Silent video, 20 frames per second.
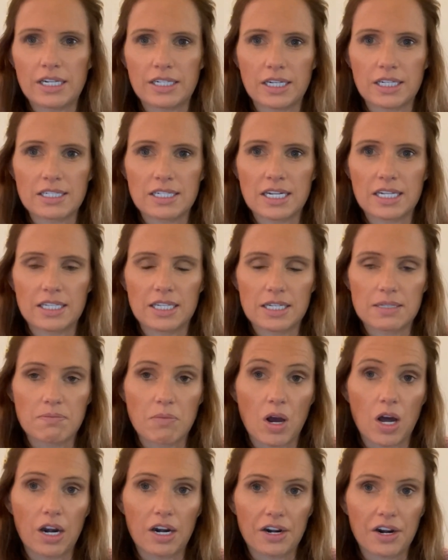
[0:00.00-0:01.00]
does need this
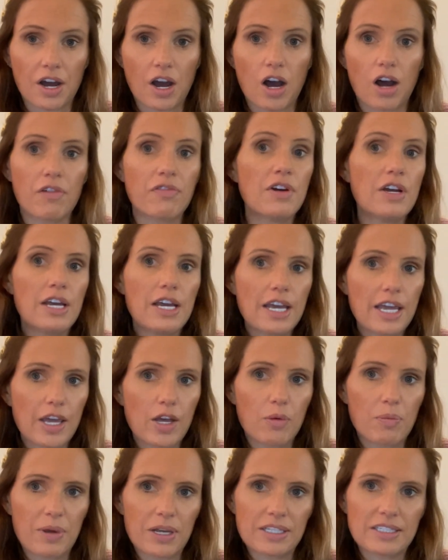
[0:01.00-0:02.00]
1.5 miles.
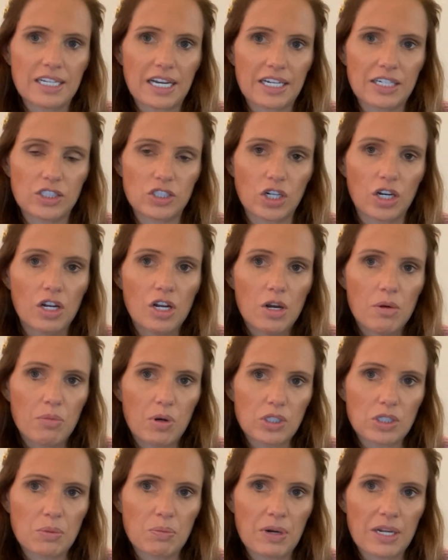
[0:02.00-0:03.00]
He'll be a danger,
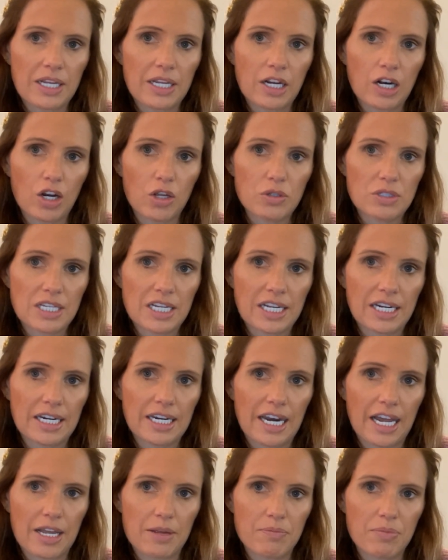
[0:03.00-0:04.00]
possibly closing
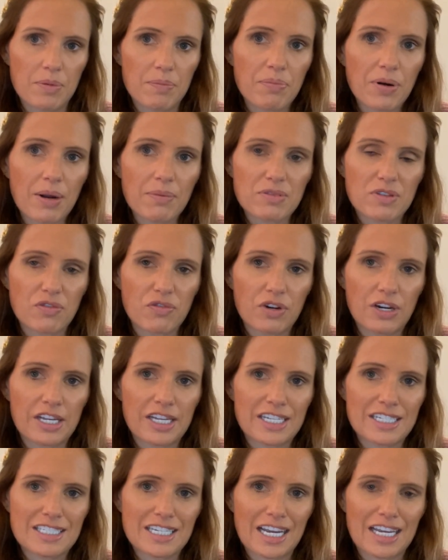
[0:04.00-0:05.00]
late. But perhaps the filly
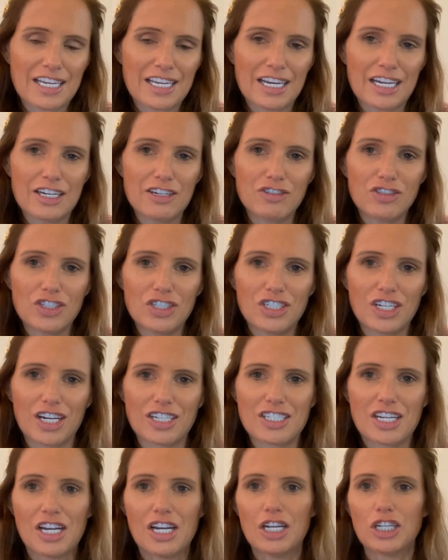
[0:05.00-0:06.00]
can take it, and if she
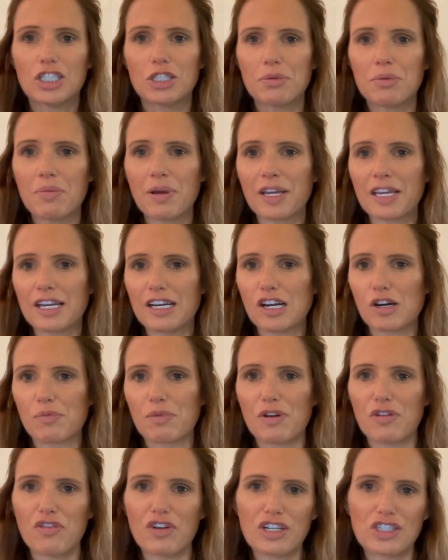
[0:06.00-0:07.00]
does, she'll be making a little
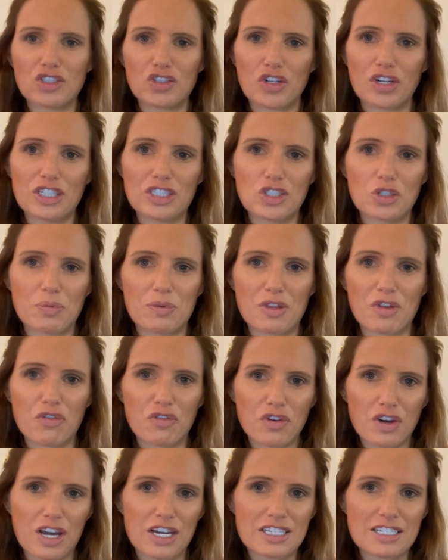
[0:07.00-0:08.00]
bit of history, and she'll be the
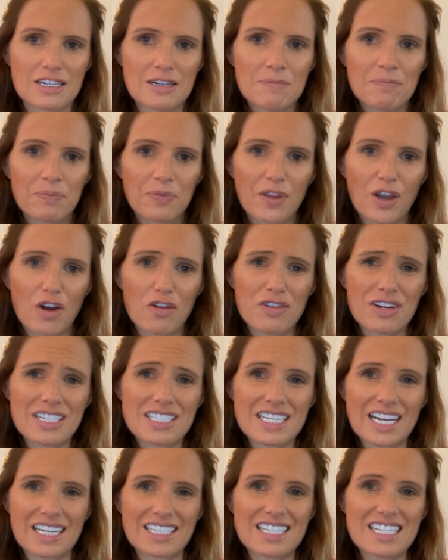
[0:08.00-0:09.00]
first of her
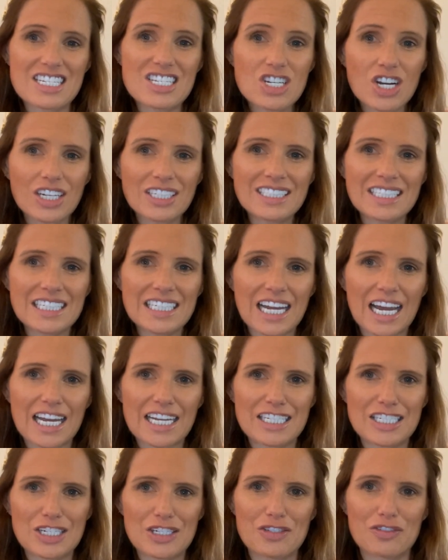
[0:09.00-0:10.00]
sex since
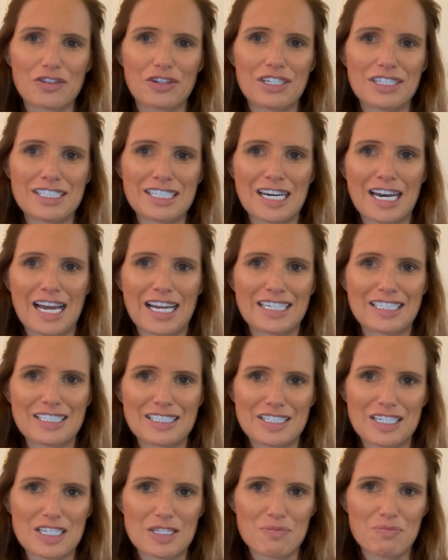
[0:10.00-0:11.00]
1983 to land
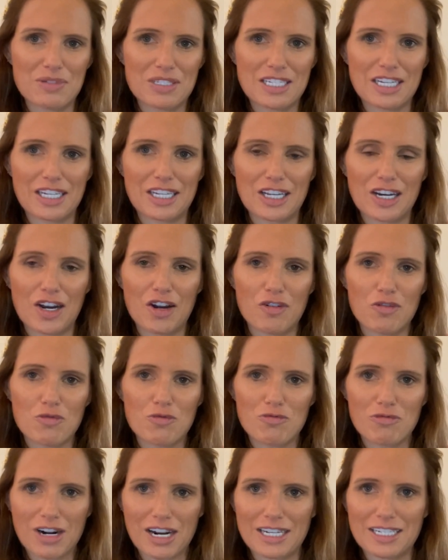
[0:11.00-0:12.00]
this particular
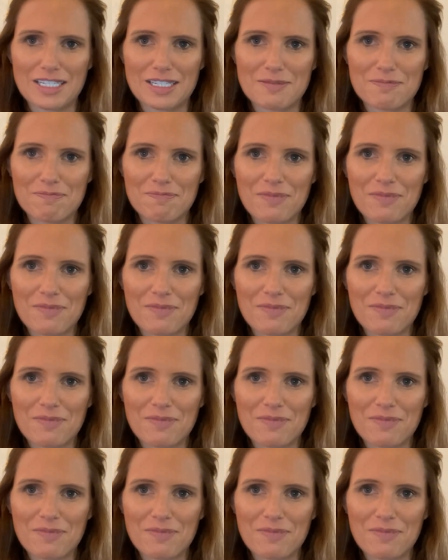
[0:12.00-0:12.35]
race.